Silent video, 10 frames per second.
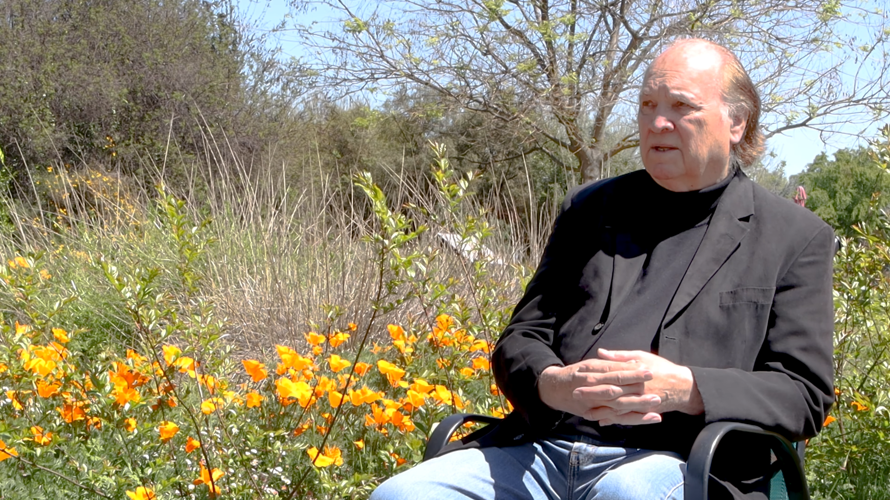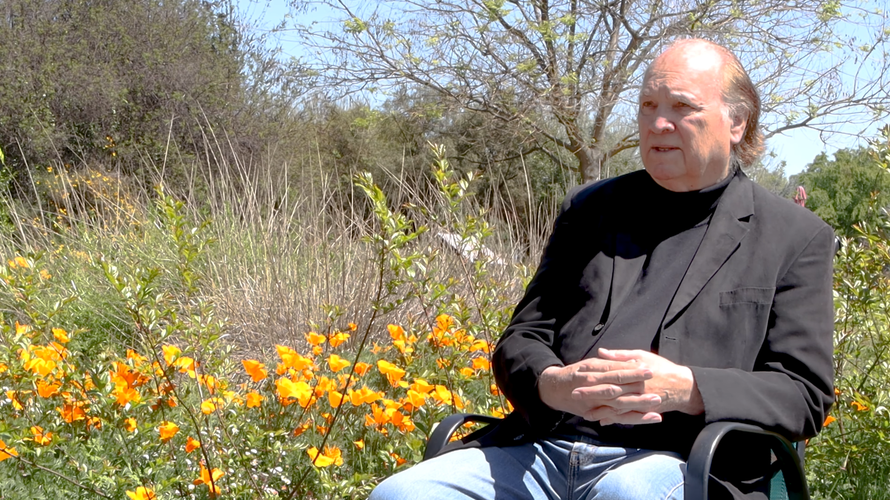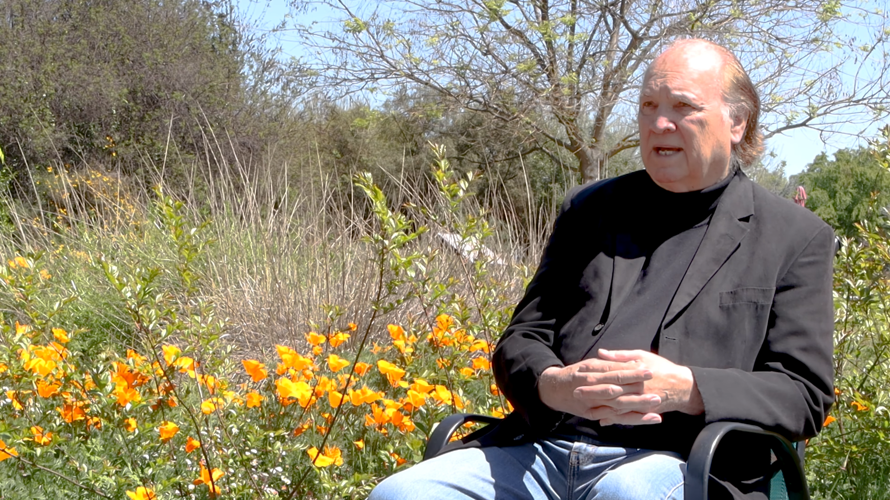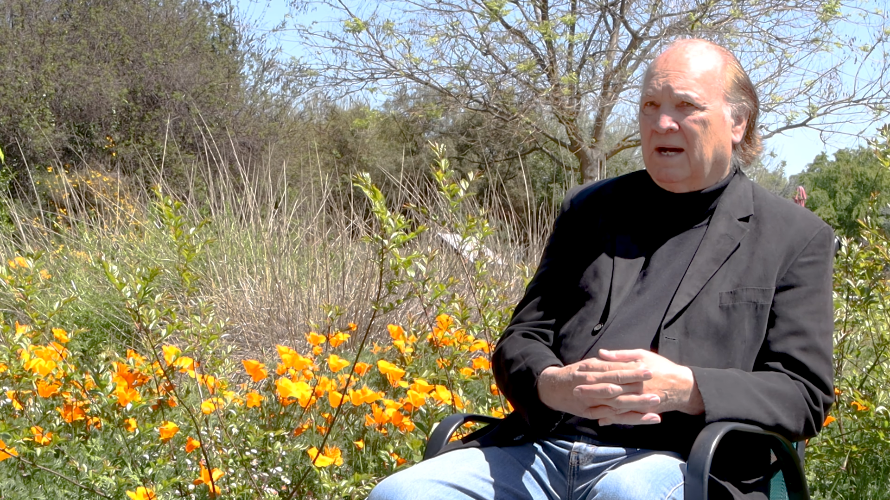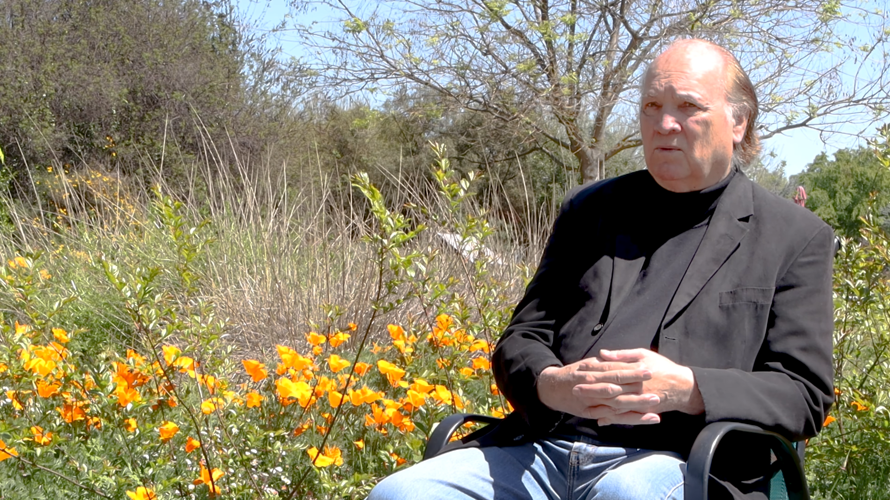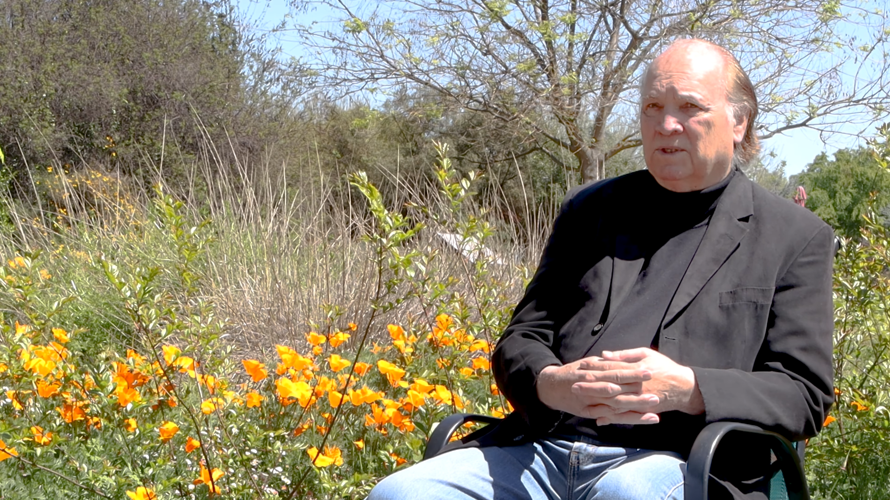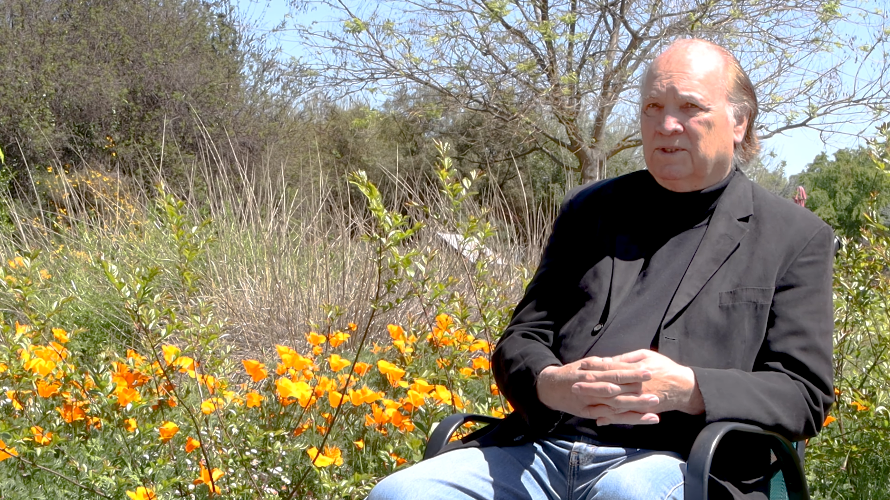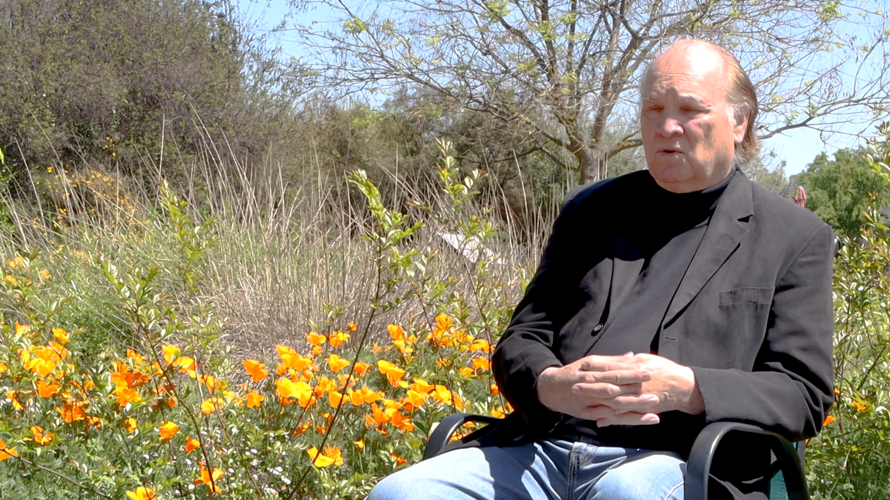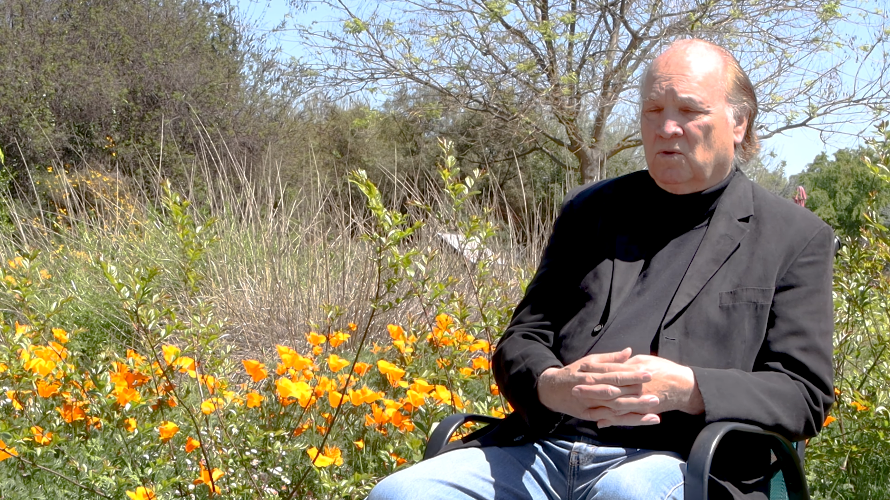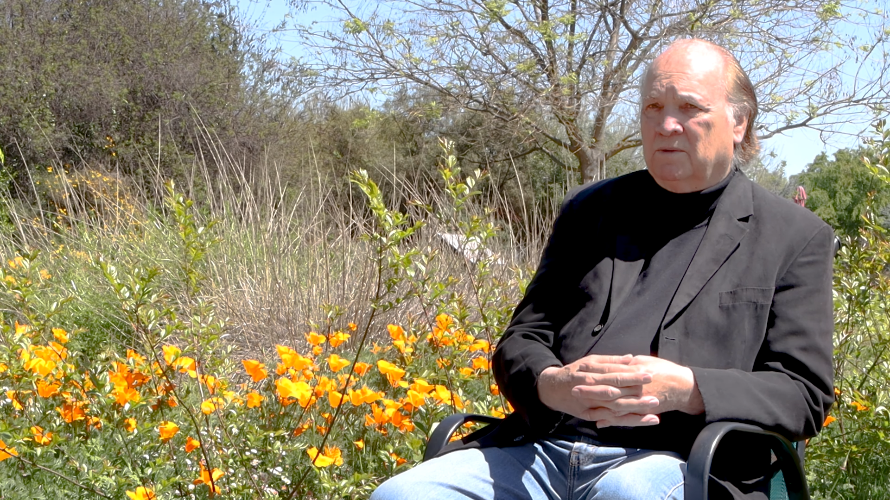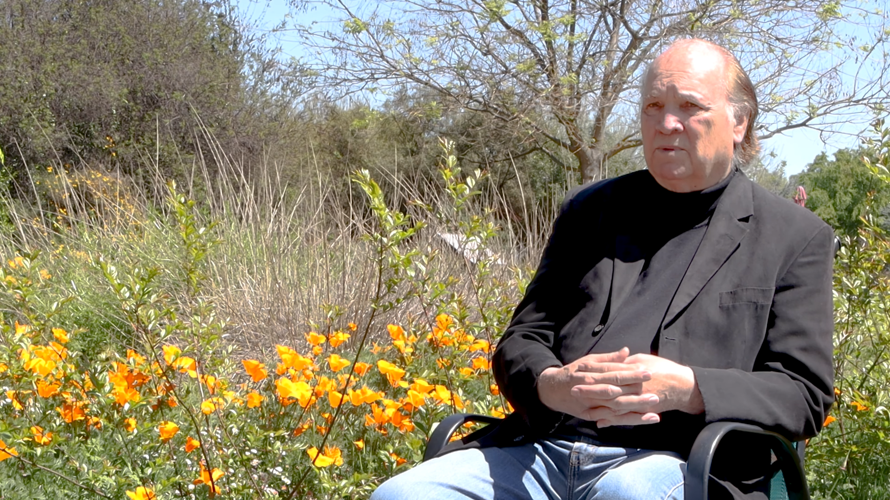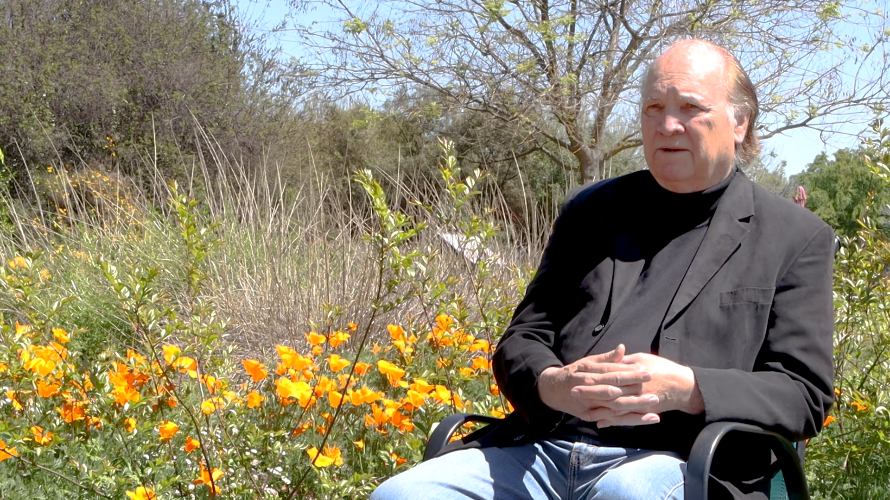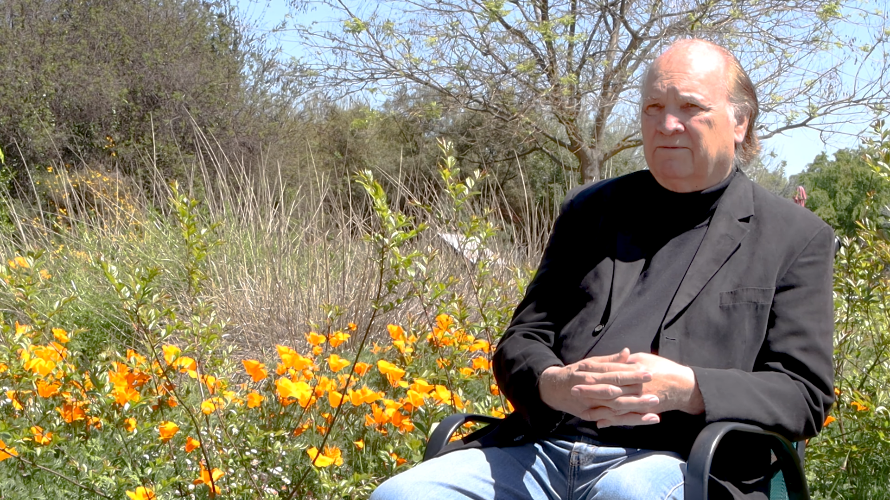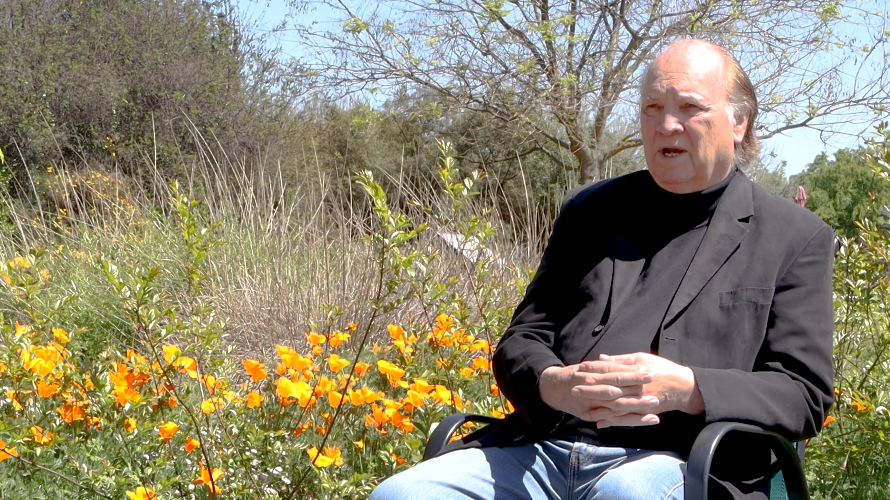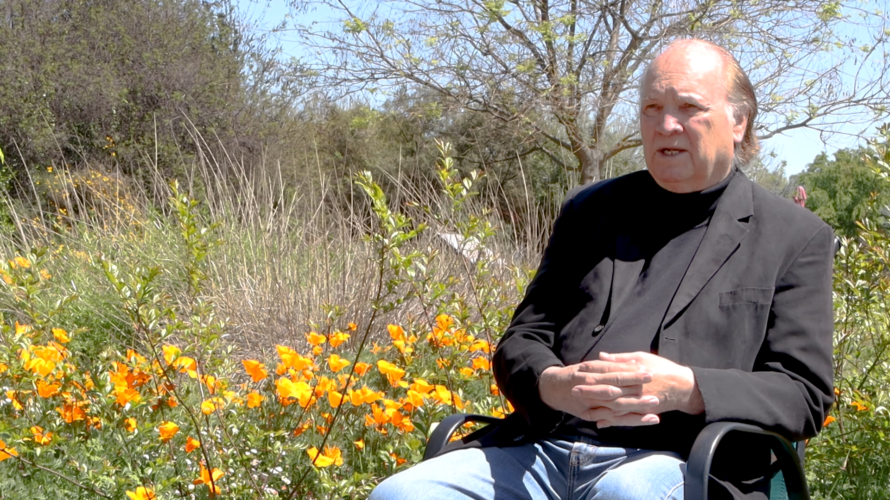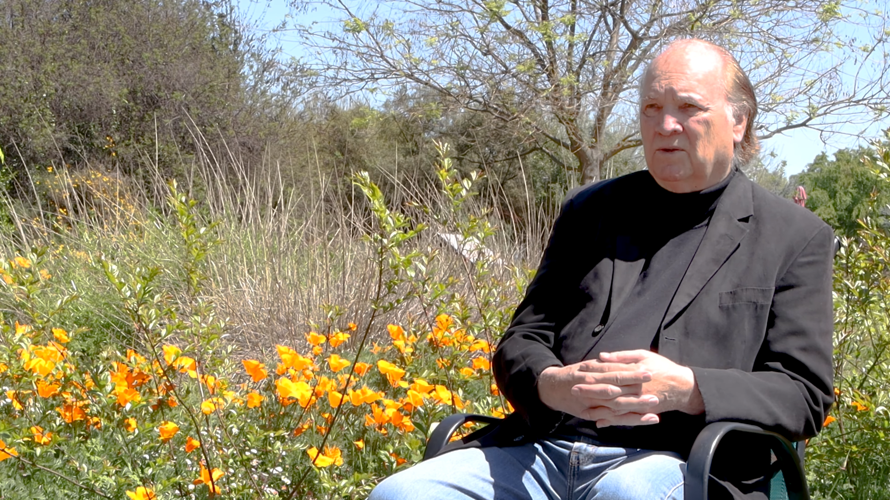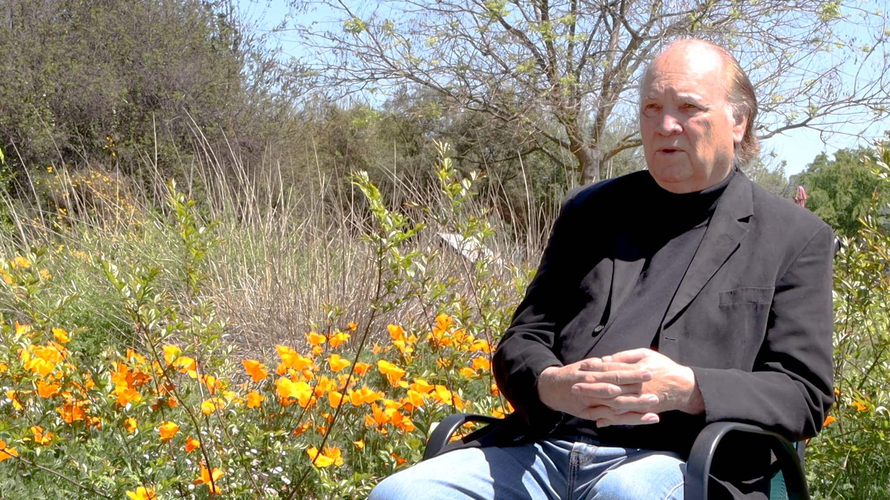that was coined by Frank